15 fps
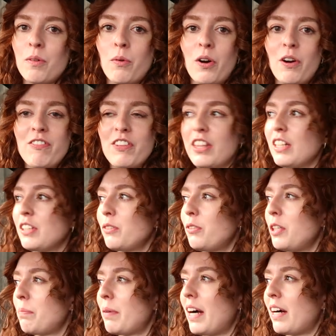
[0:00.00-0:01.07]
what everything's
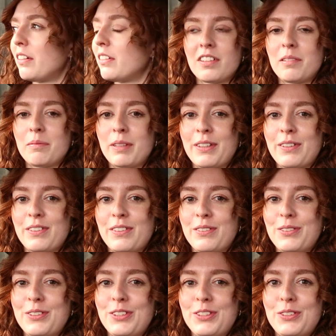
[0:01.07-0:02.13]
all about. Oh my God, I
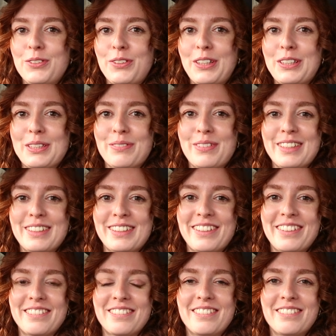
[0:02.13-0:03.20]
was just talking to
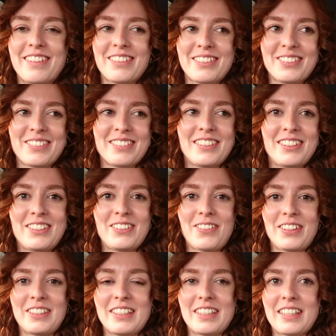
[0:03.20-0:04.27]
myself. Well, I was just
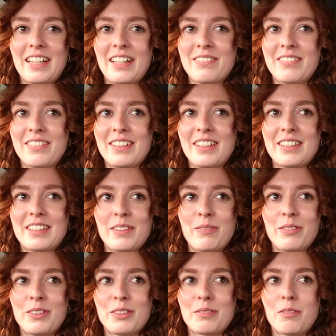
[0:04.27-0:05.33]
talking to the camera and then
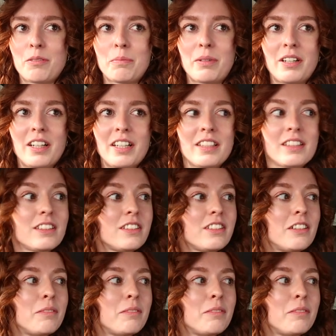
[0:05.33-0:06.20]
someone just it's so